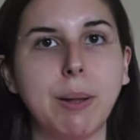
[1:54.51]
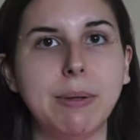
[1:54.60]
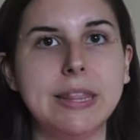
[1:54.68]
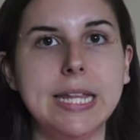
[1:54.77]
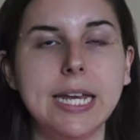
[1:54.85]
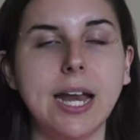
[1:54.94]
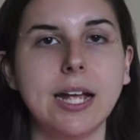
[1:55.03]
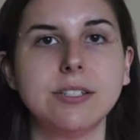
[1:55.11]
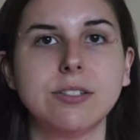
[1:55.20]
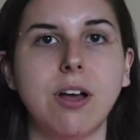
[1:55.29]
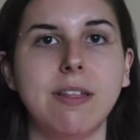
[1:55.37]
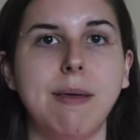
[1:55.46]
But then I
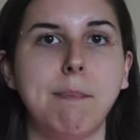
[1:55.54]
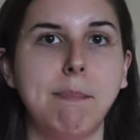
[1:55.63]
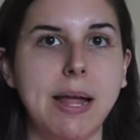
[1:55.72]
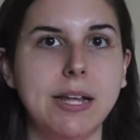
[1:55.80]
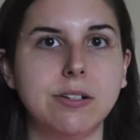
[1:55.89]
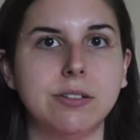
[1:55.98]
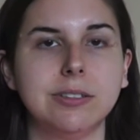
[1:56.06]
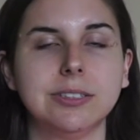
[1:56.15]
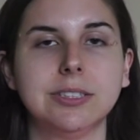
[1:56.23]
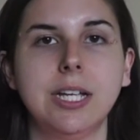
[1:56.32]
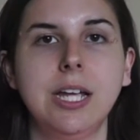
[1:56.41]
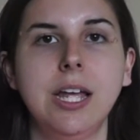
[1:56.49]
saw that
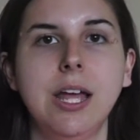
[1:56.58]
Michaels